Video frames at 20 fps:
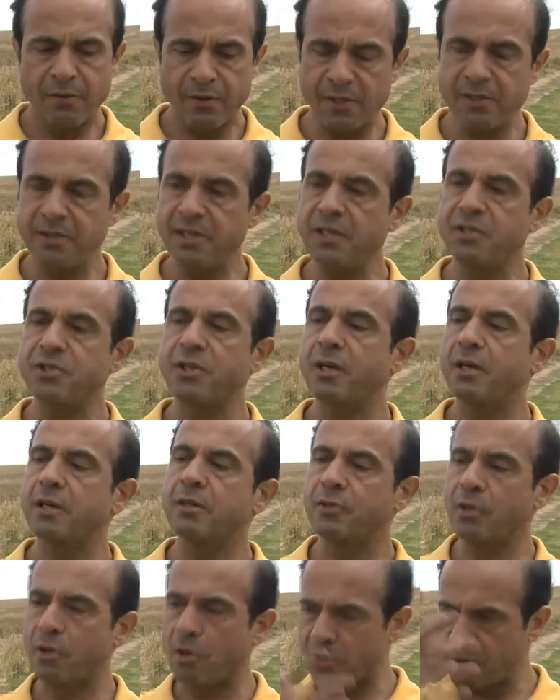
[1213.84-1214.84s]
Third teacher,
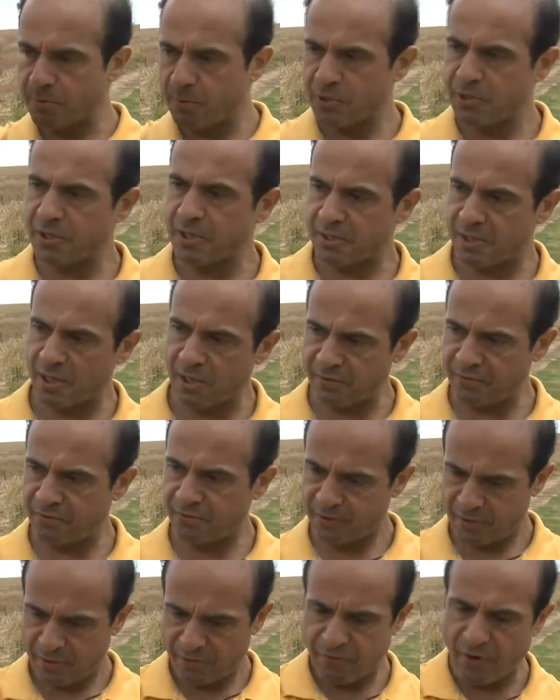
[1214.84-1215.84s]
the cosmos
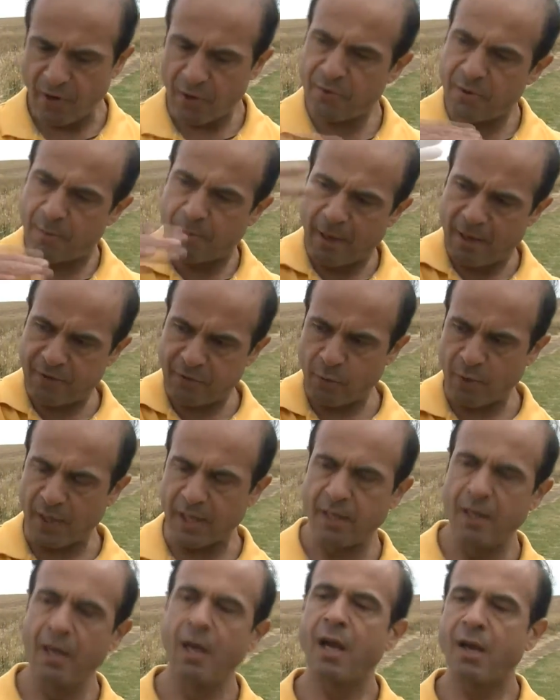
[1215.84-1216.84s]
itself. Follow the
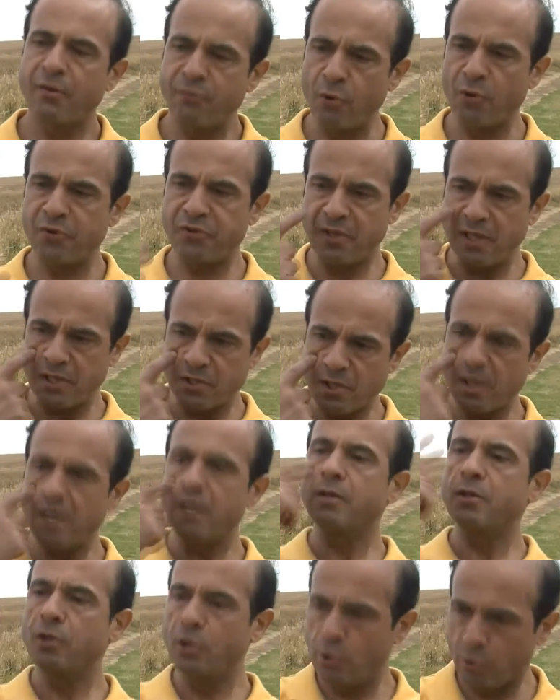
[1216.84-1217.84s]
pathway. Fourth teacher,
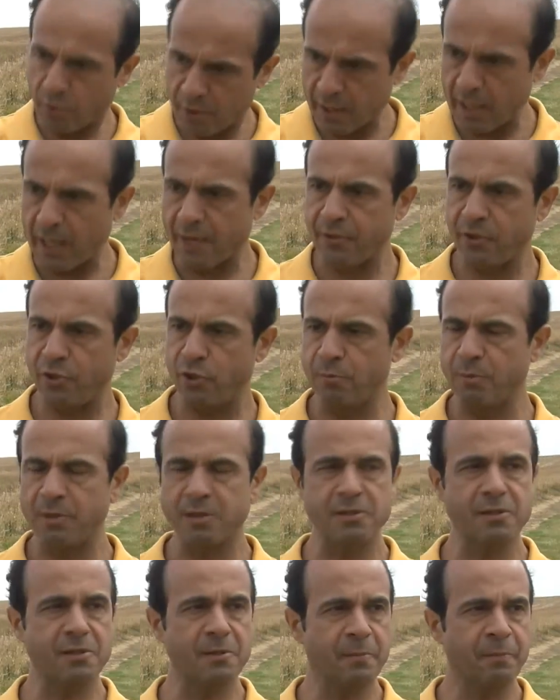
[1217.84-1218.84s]
you look at other
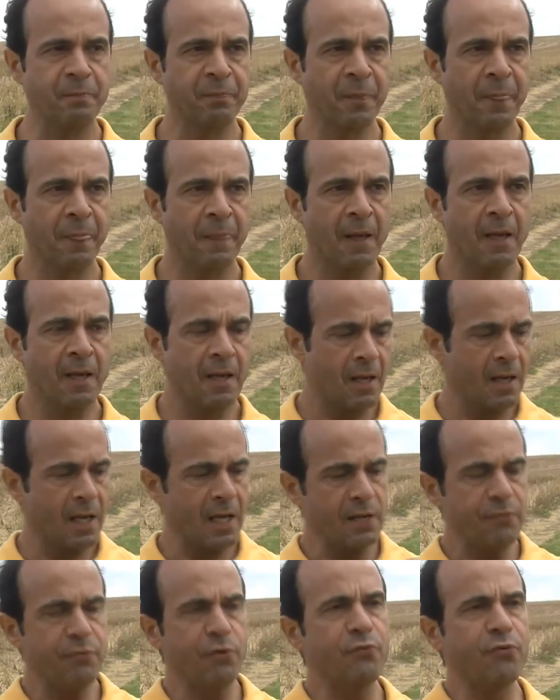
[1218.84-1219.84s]
humans.
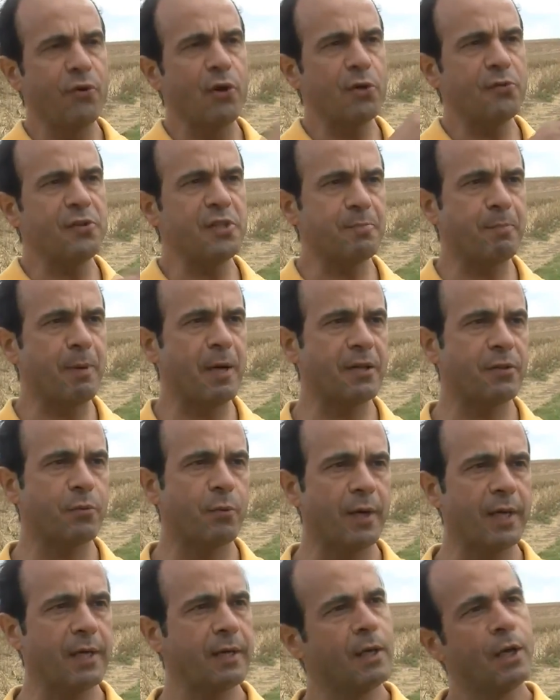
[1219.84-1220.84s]
And if you follow this
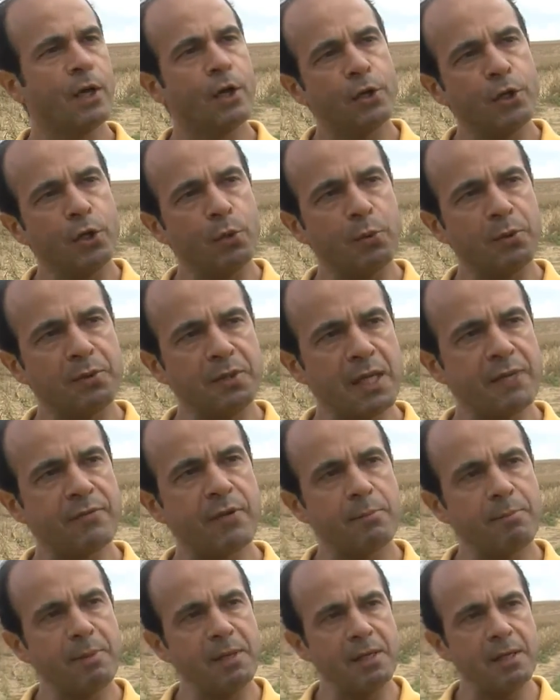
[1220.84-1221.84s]
pathway, you will
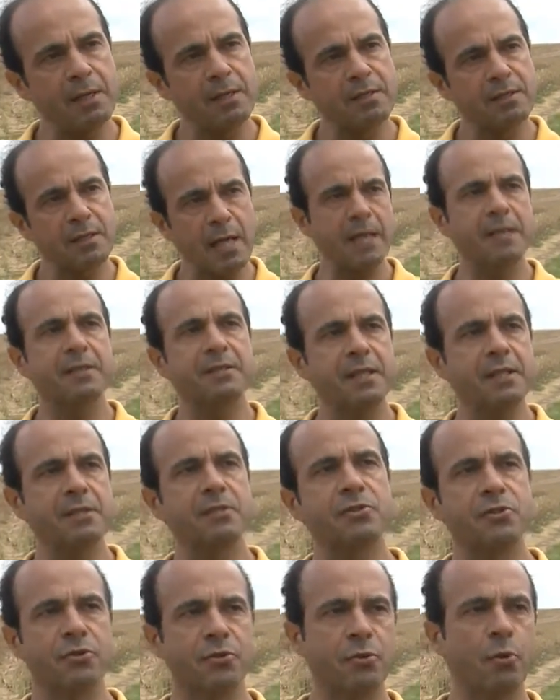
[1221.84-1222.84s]
never be sucked
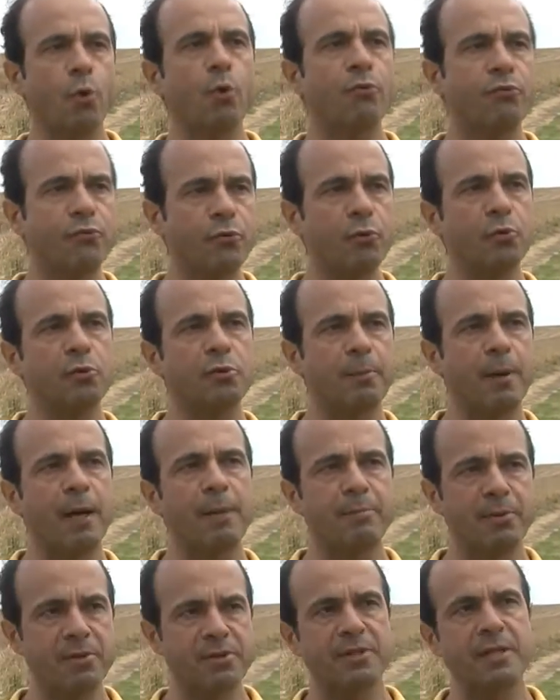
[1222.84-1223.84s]
into or fooled by
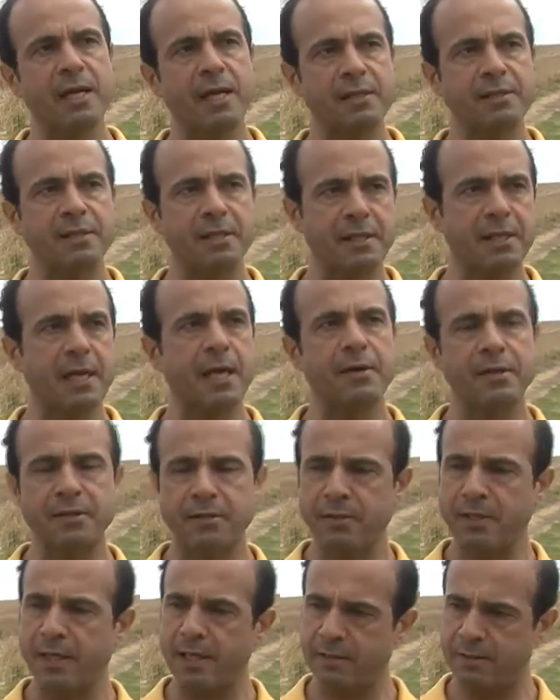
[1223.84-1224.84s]
personality and
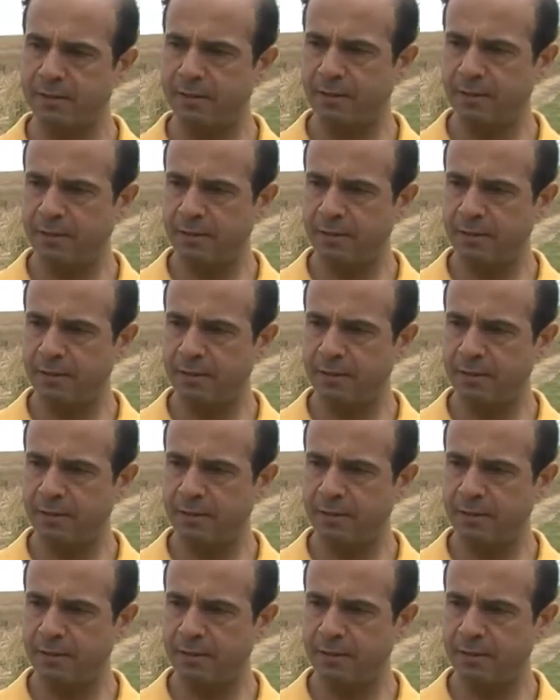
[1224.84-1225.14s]
character again.